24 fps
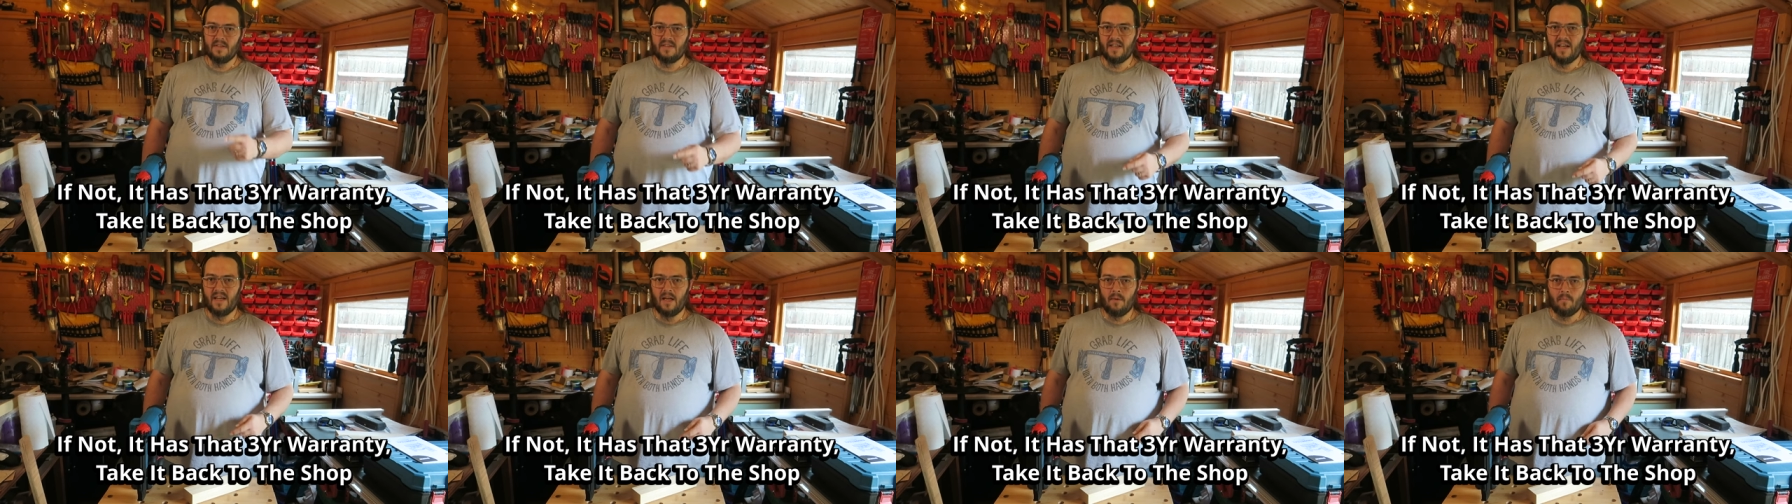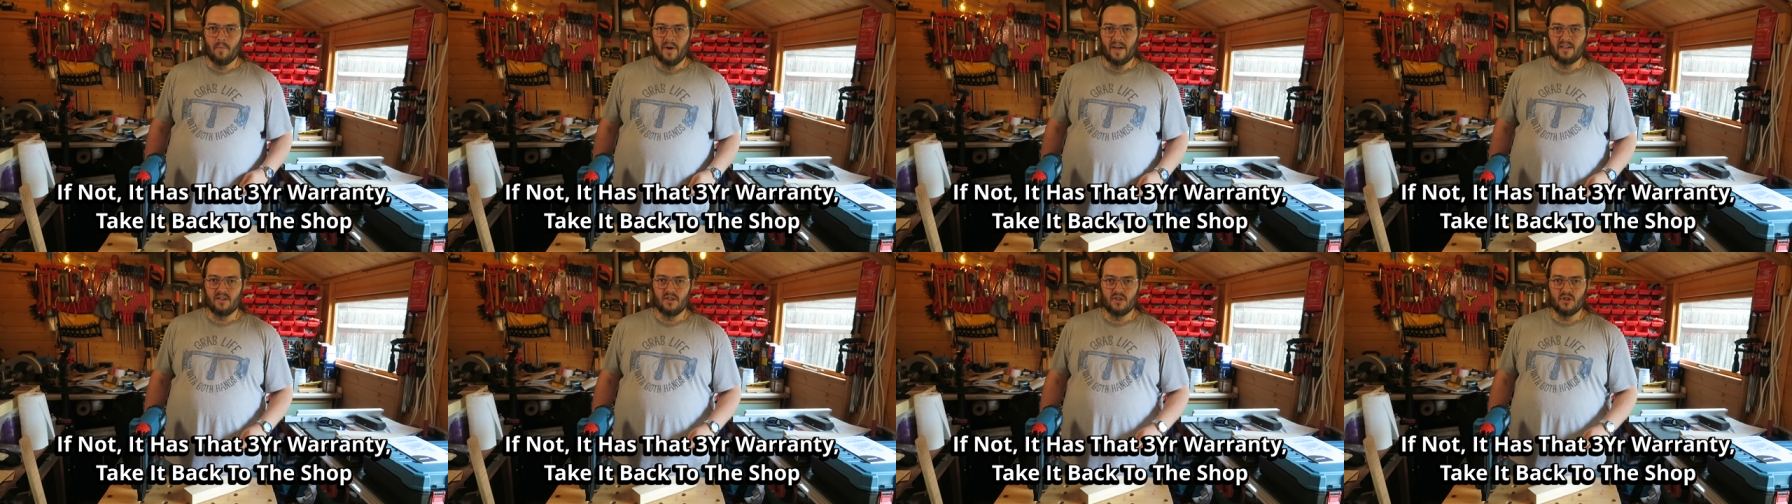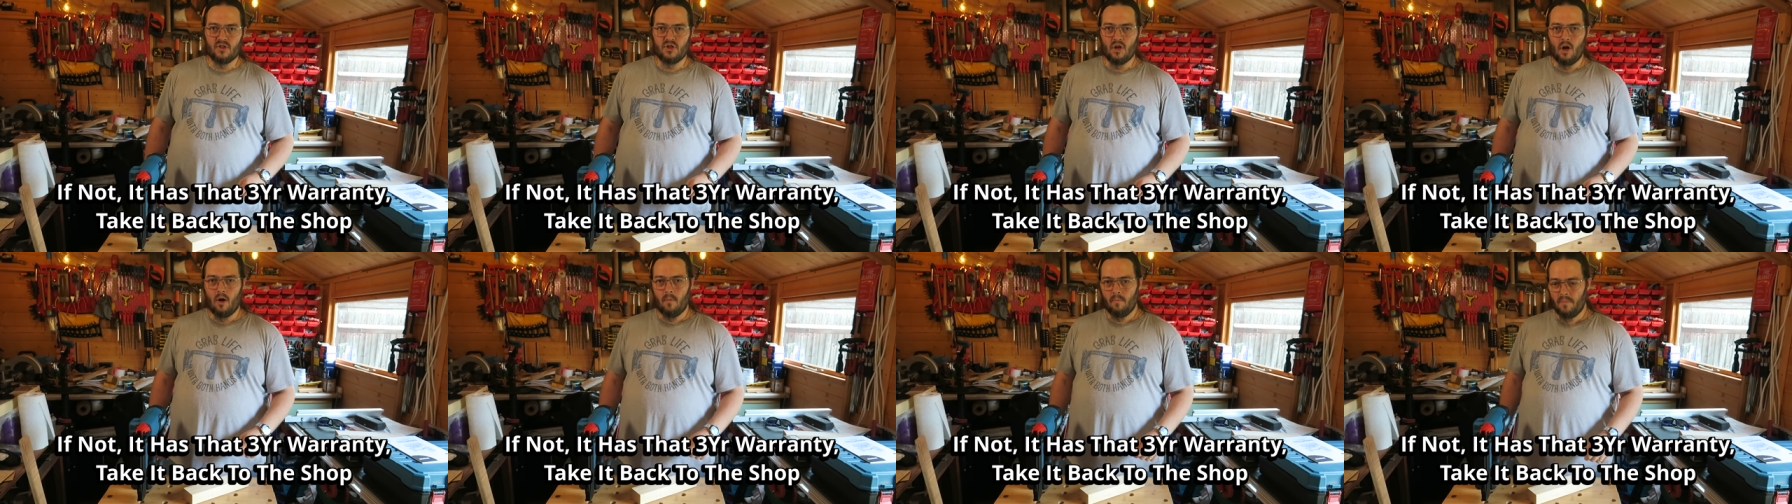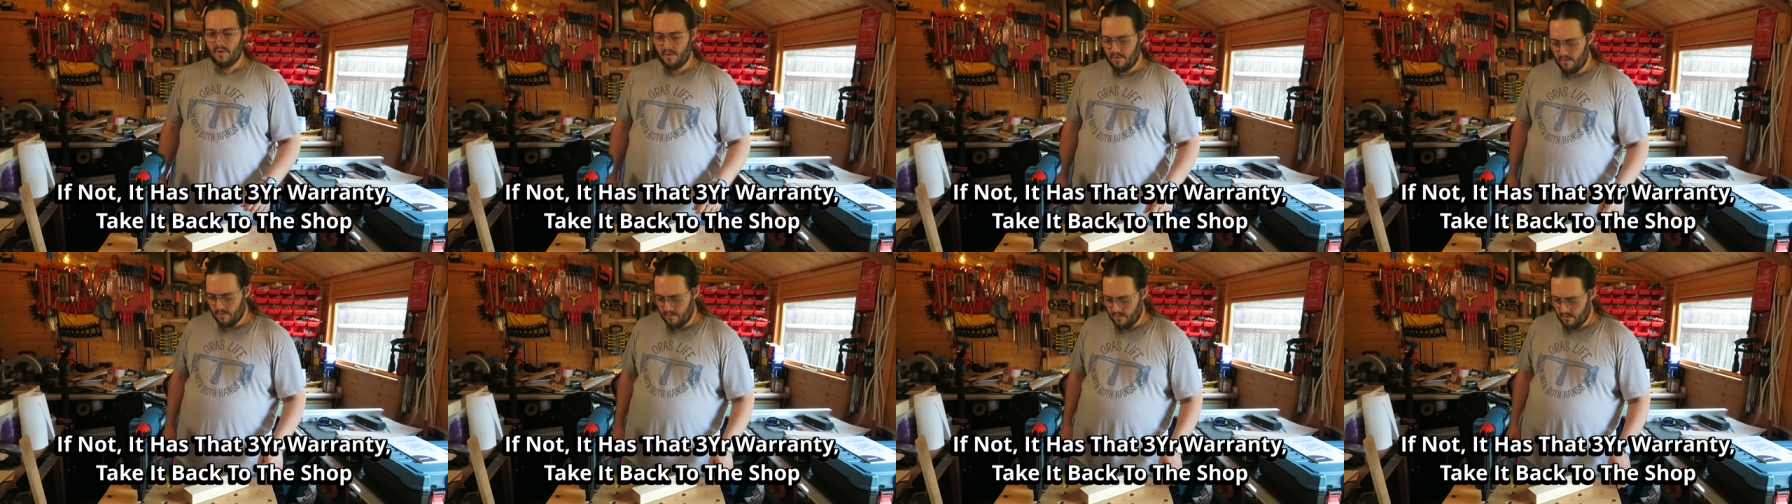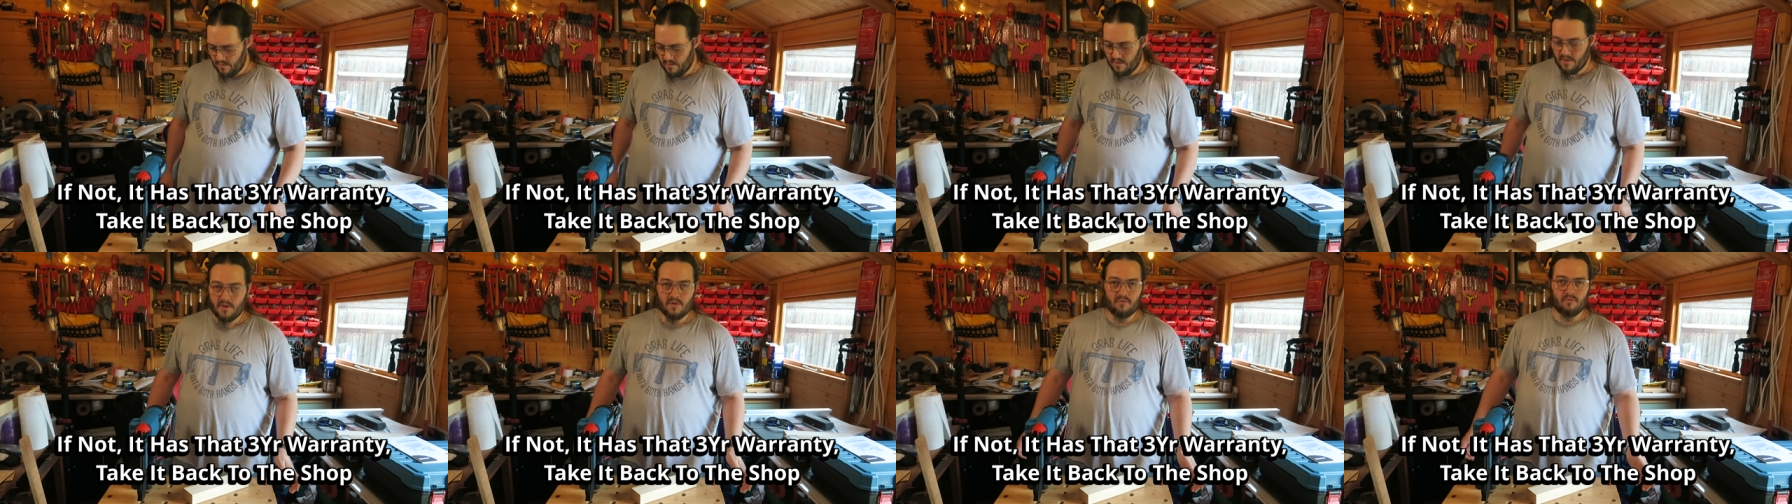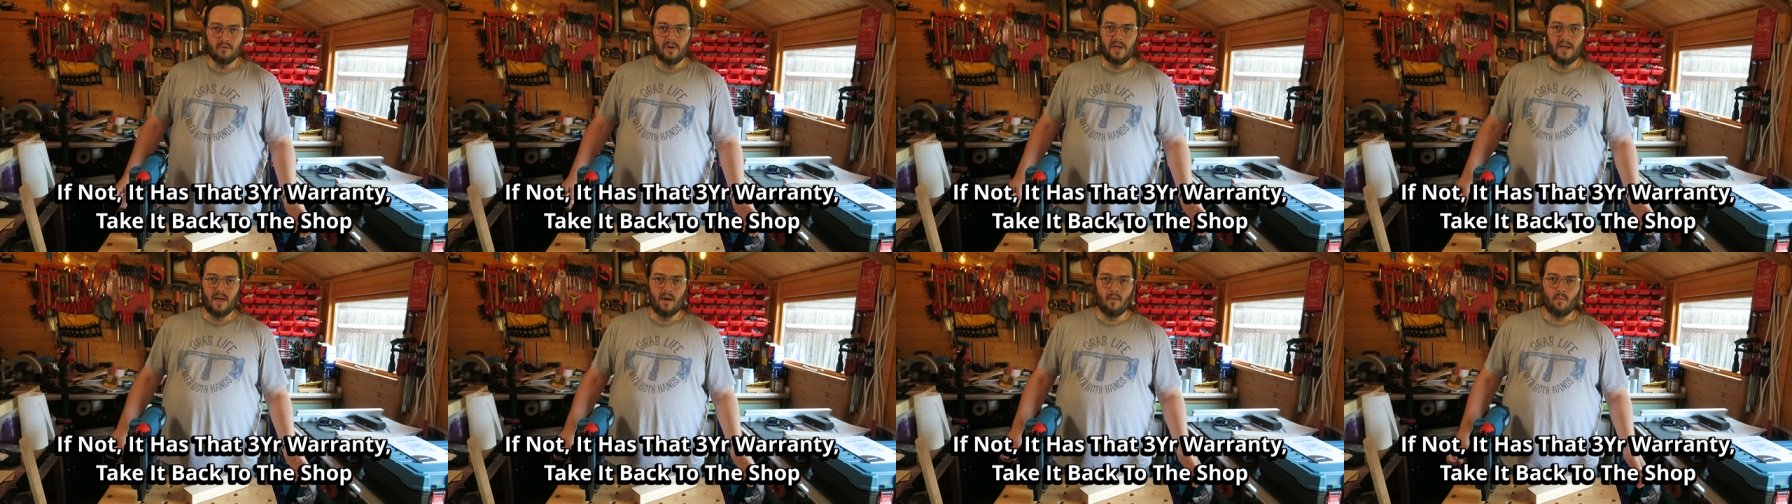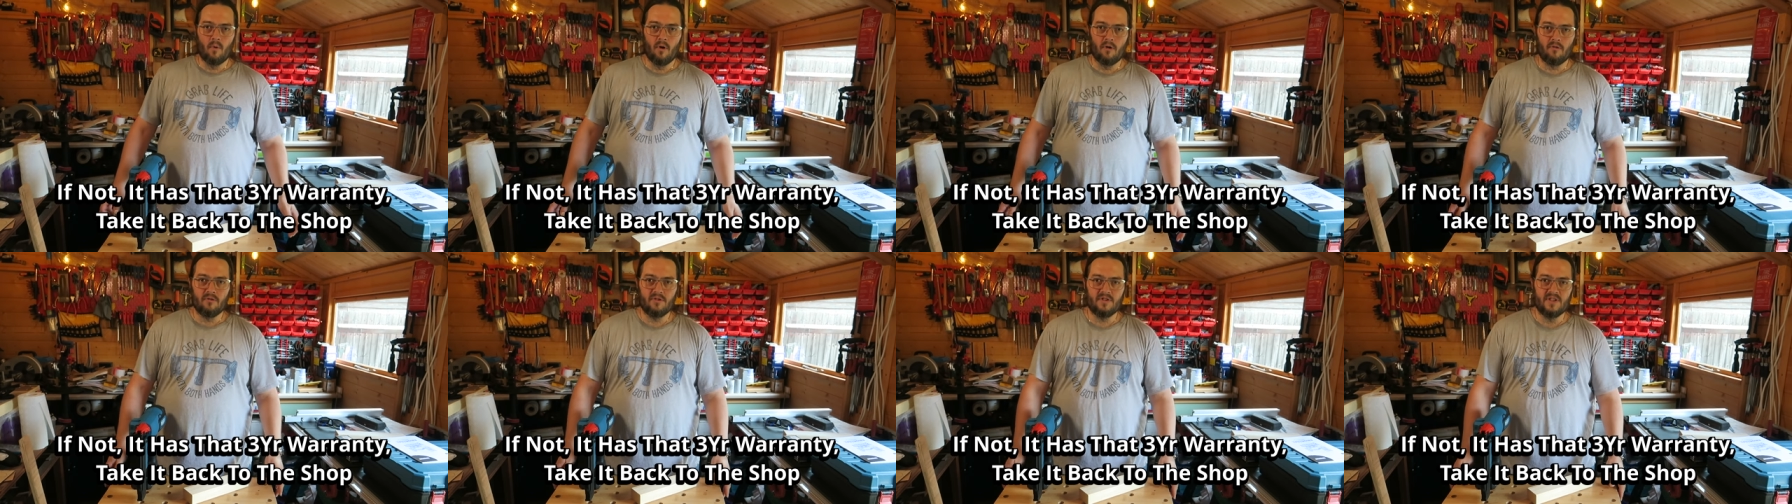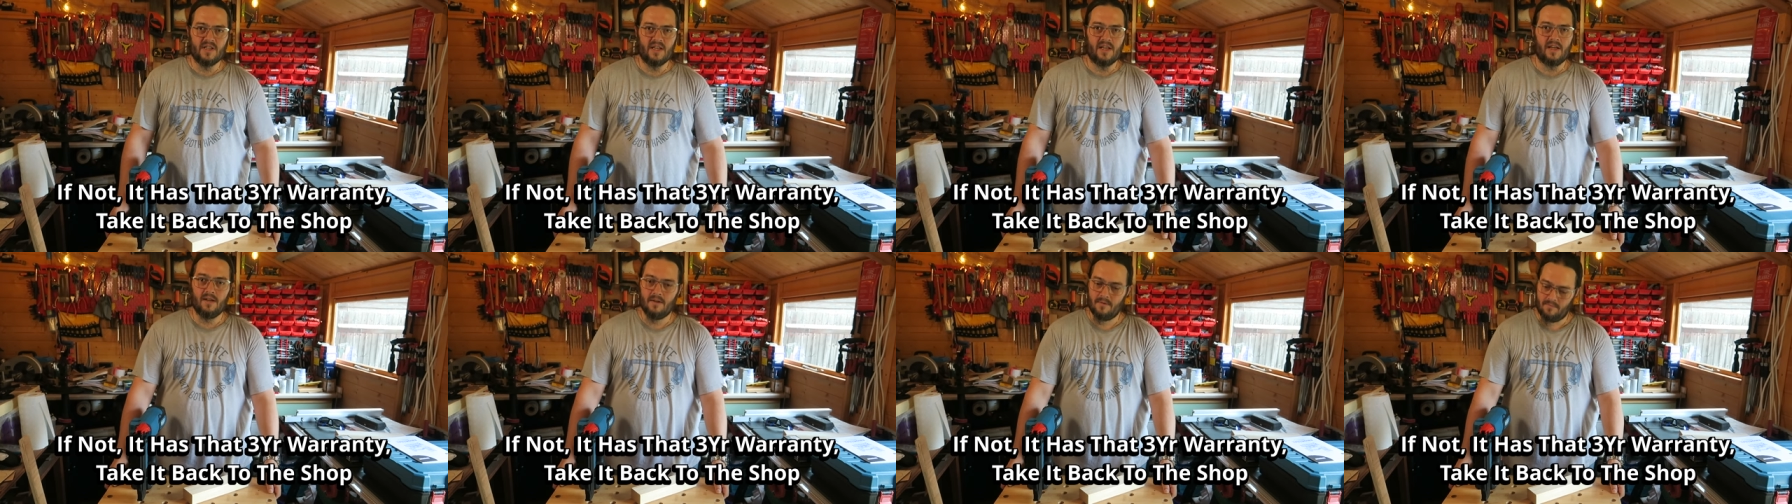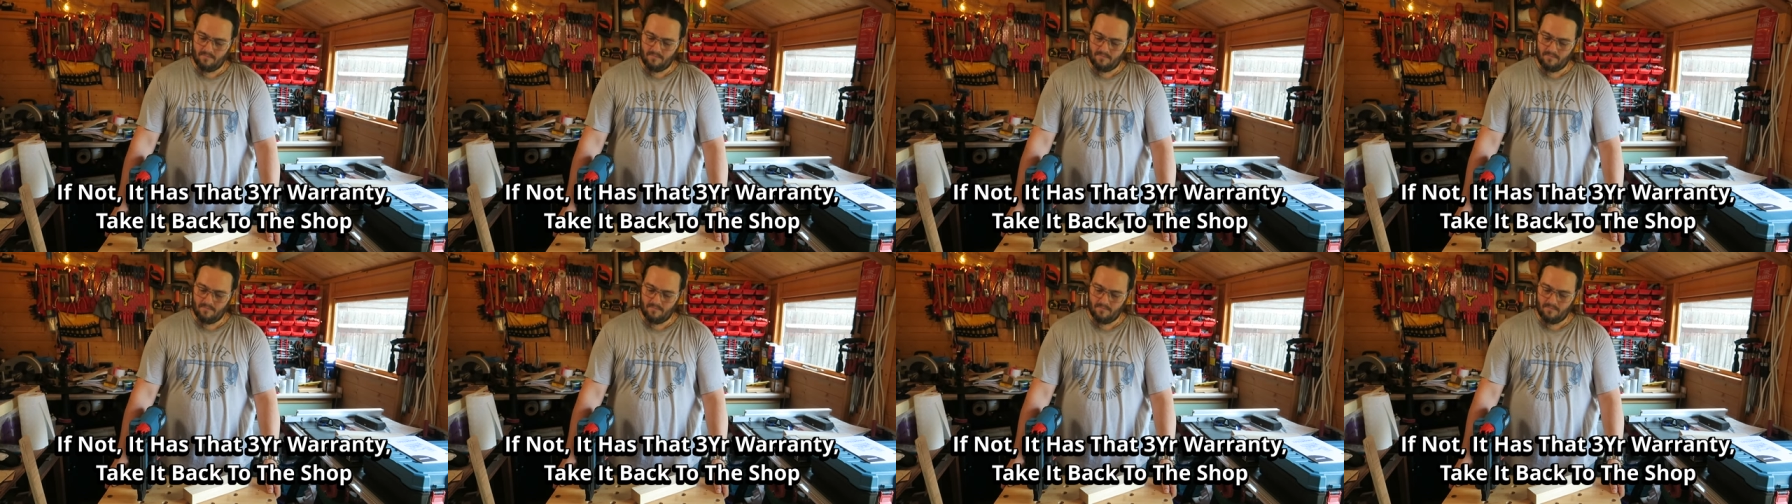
take it back to the shop. 3-year warranty.